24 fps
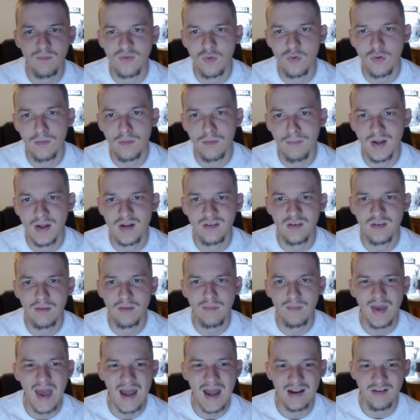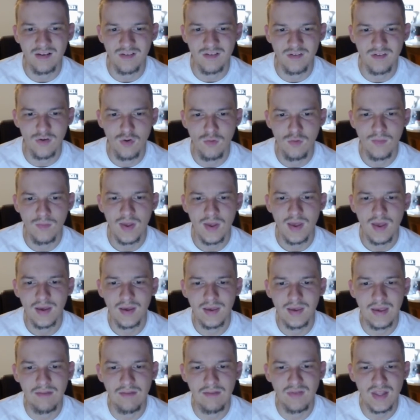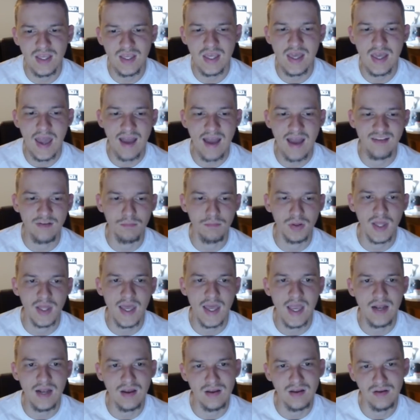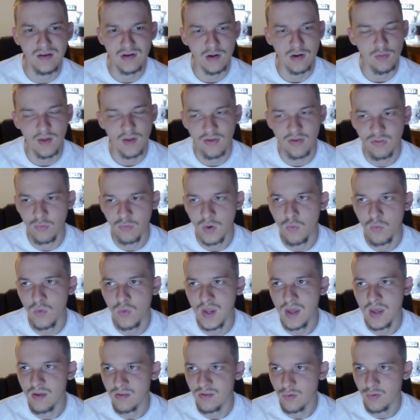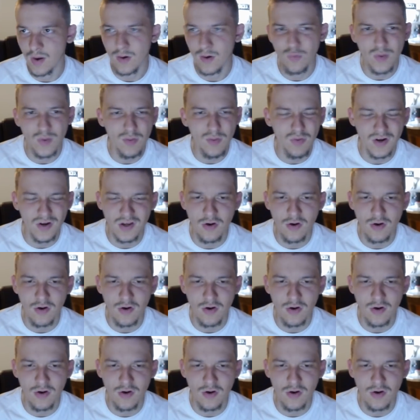sort of minutes limit. I'd assume, given that he hasn't played in you know like three weeks, so I don't really want to